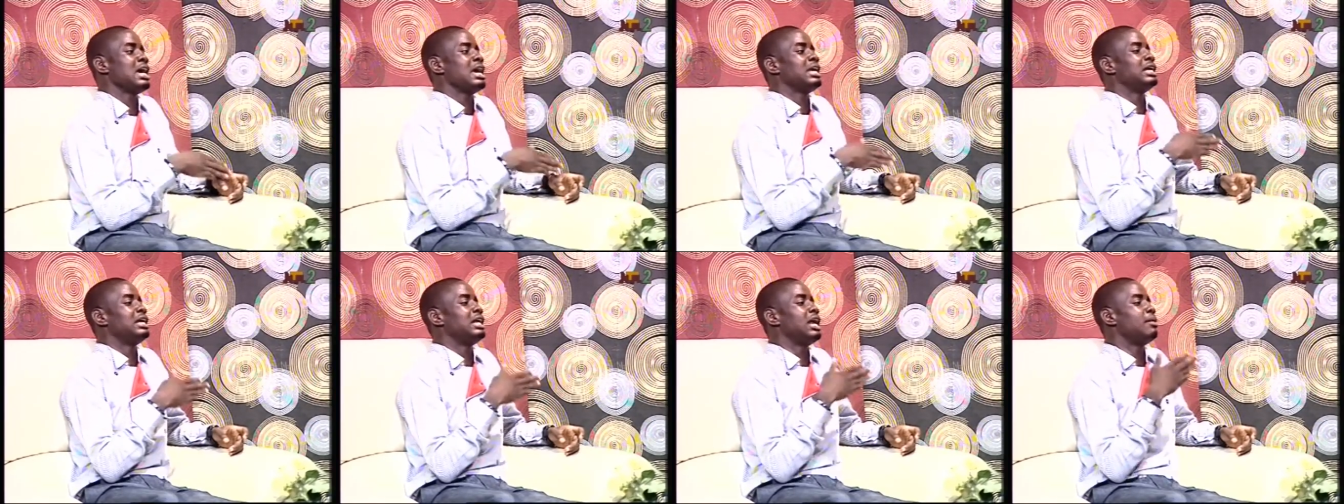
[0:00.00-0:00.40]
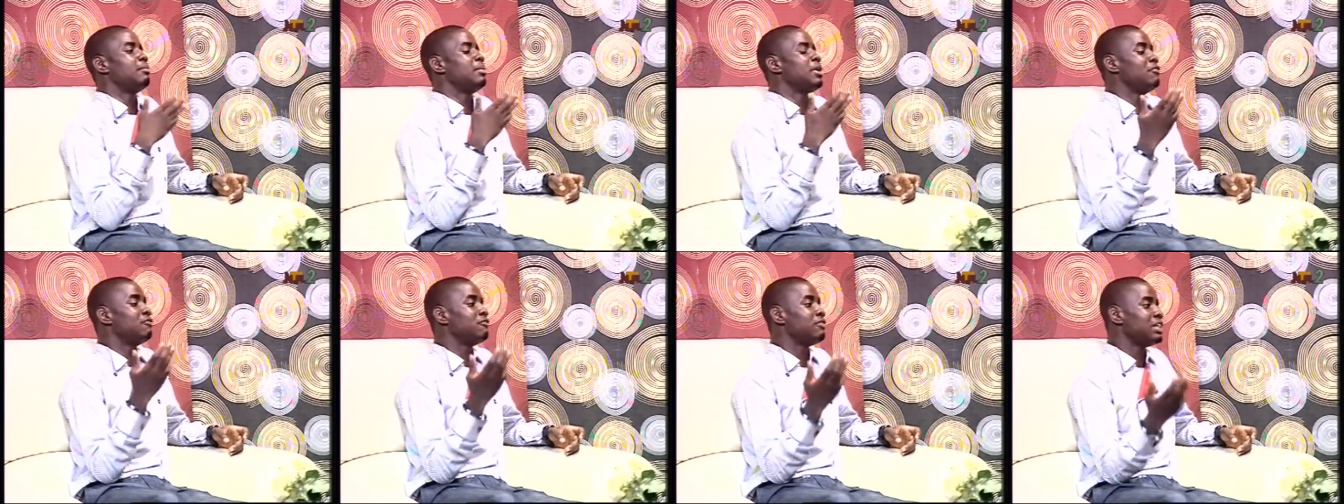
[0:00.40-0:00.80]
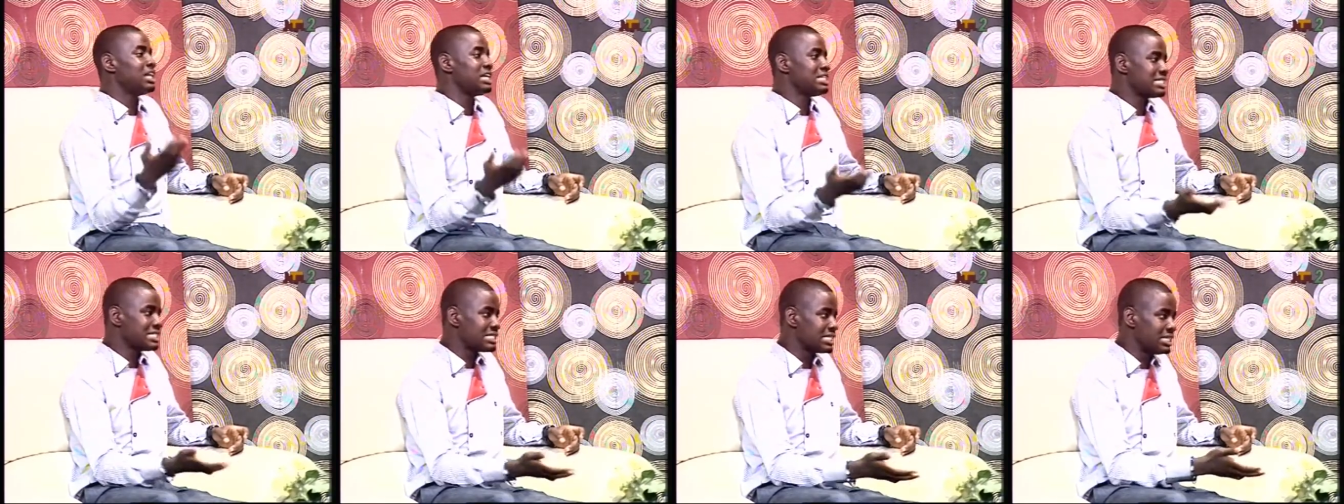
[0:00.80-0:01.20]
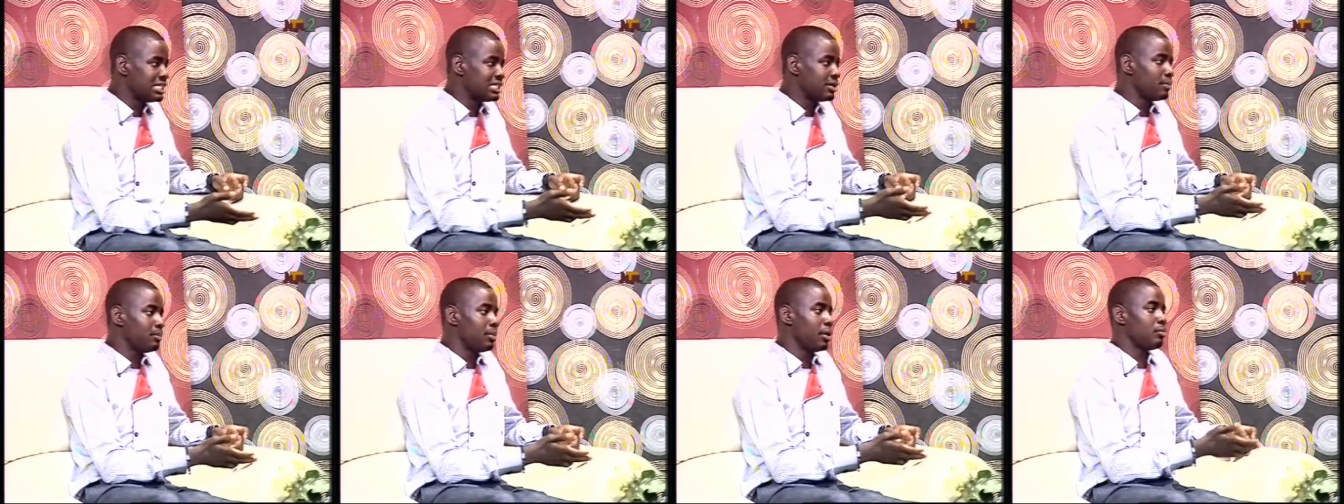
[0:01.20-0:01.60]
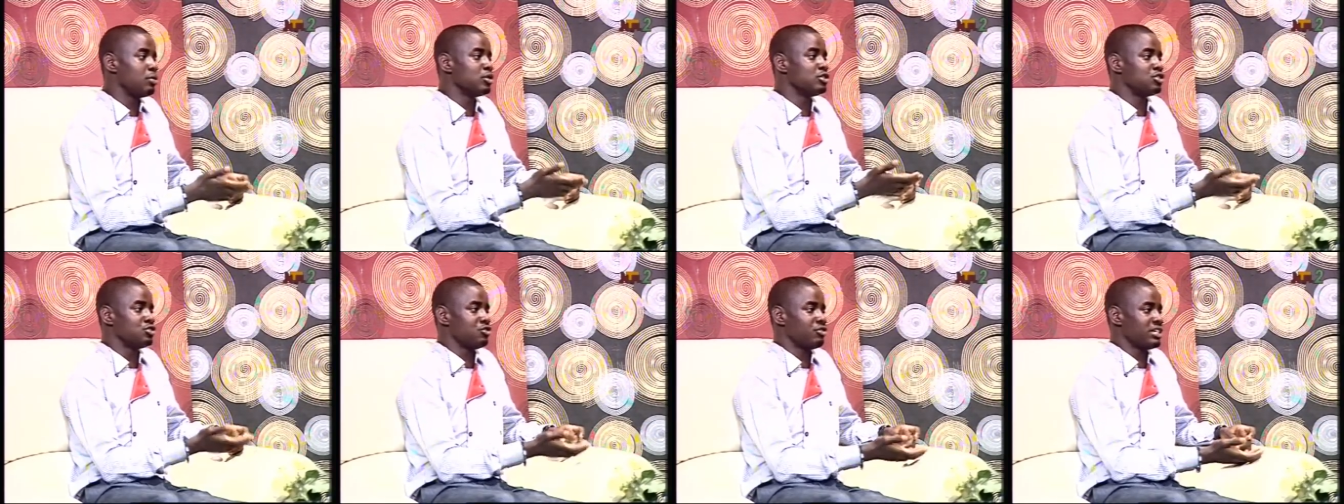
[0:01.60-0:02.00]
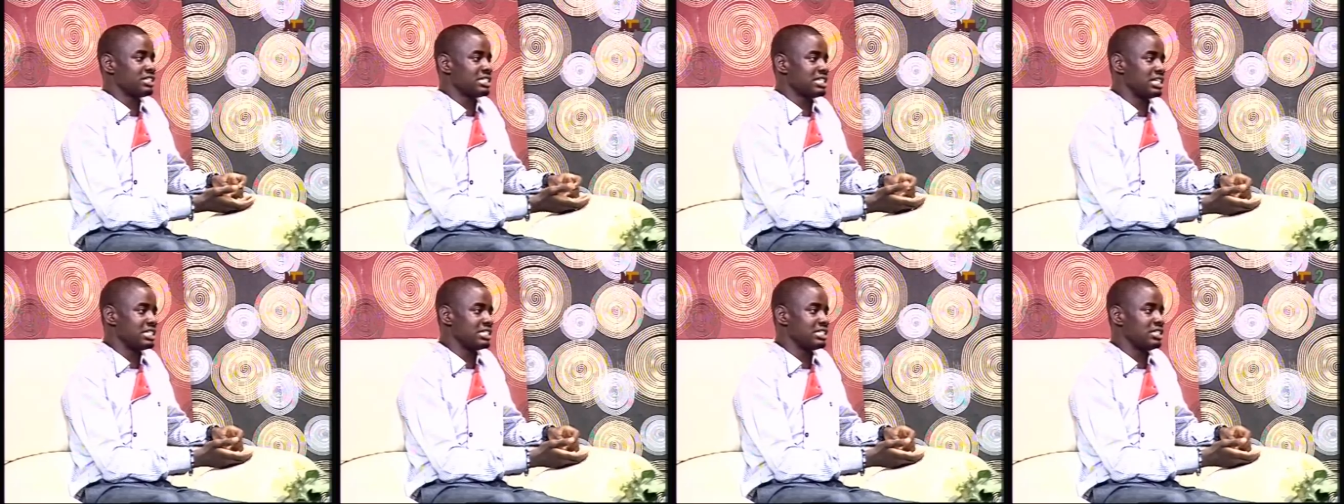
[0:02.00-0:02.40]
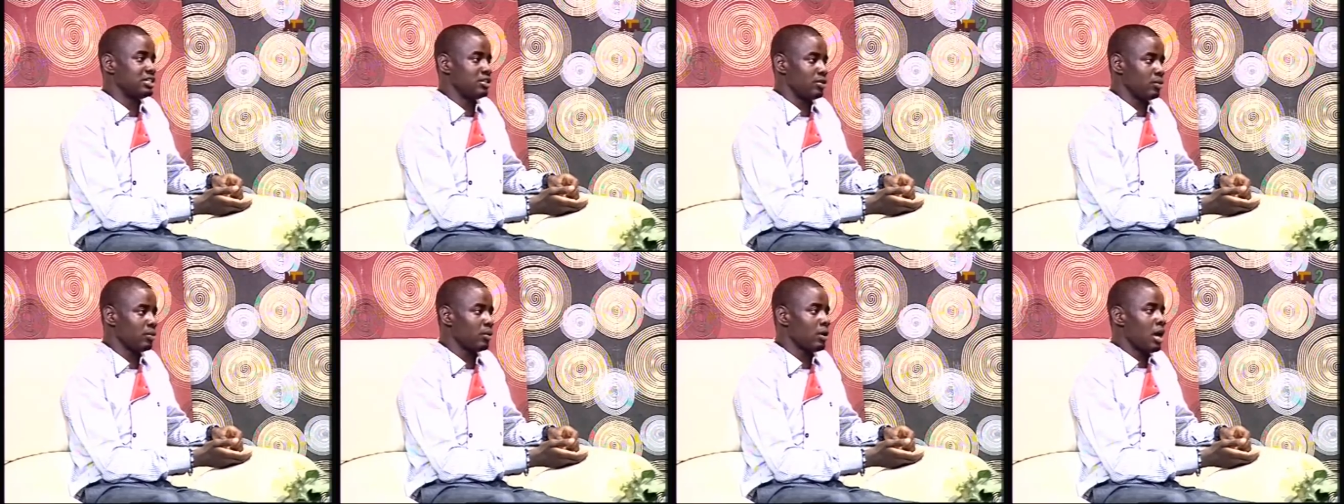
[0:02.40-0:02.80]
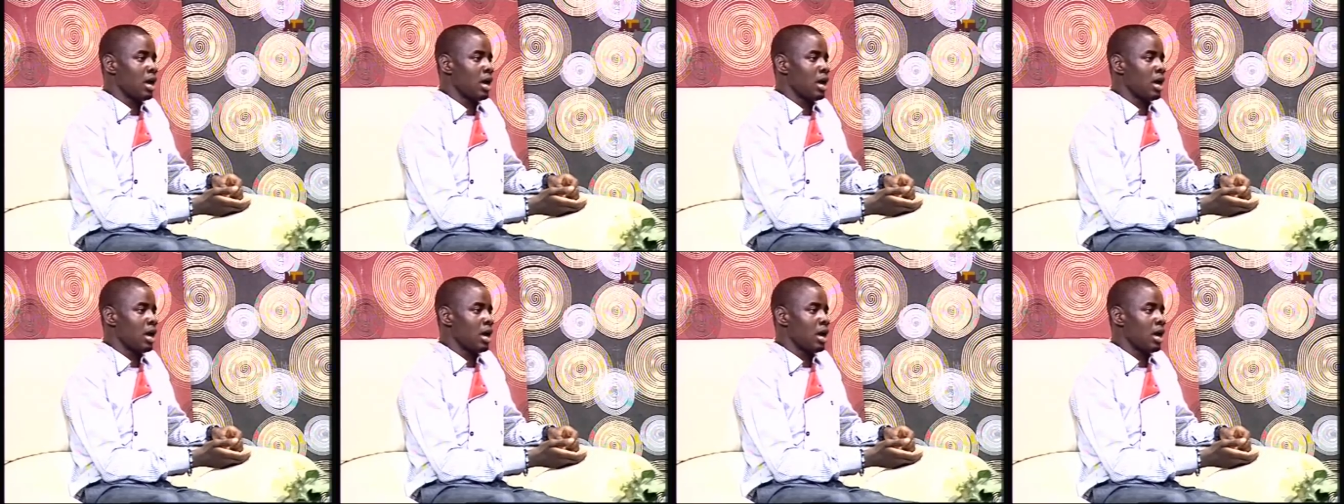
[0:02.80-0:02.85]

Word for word: then i'm influencing people's dress sense you know